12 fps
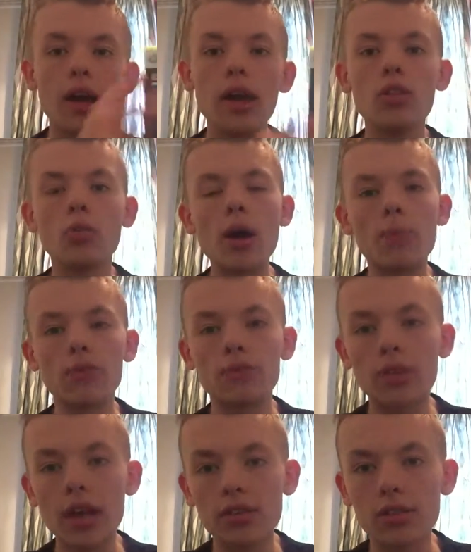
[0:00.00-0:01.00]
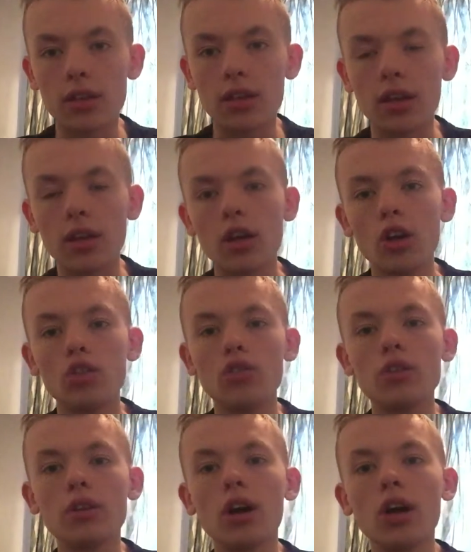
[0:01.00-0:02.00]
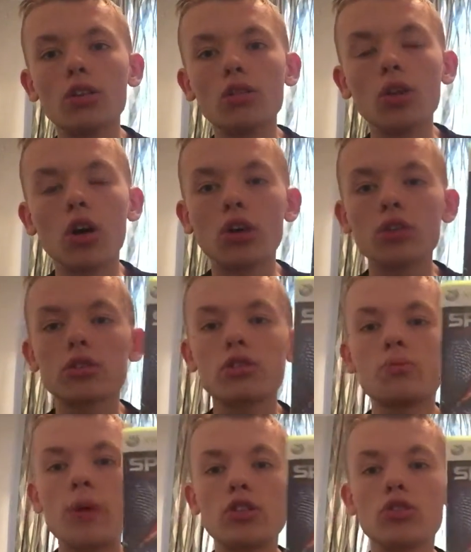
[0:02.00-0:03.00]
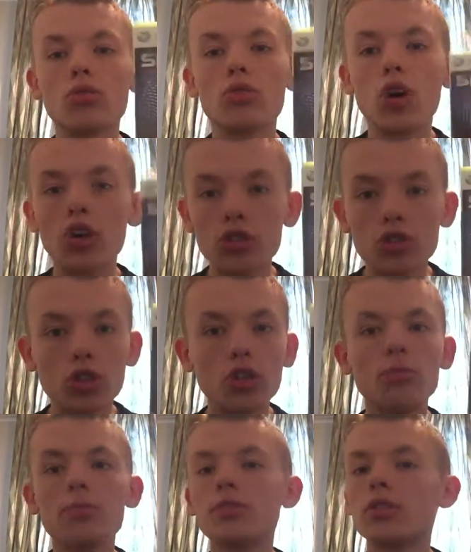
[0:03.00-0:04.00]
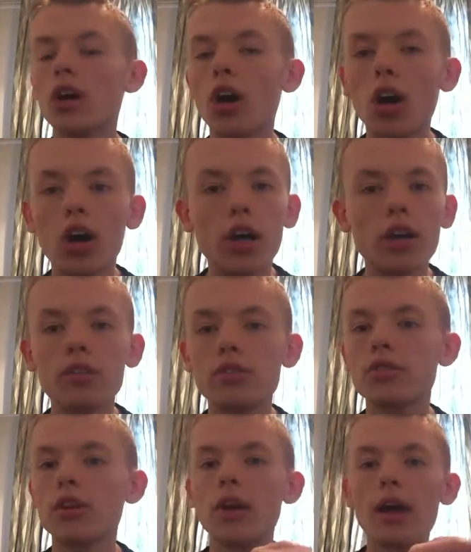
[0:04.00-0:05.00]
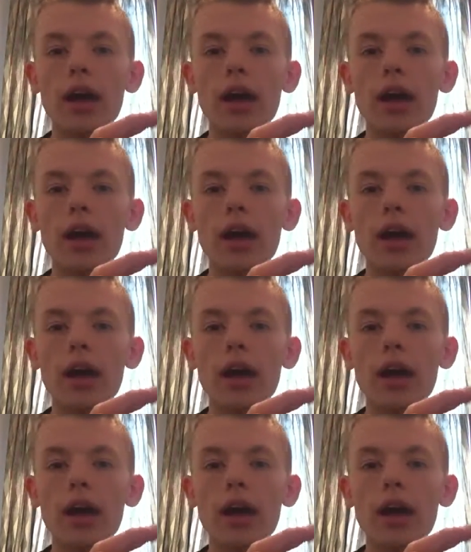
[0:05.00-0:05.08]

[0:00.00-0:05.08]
In the Web of Destiny, you can unlock special costumes, art,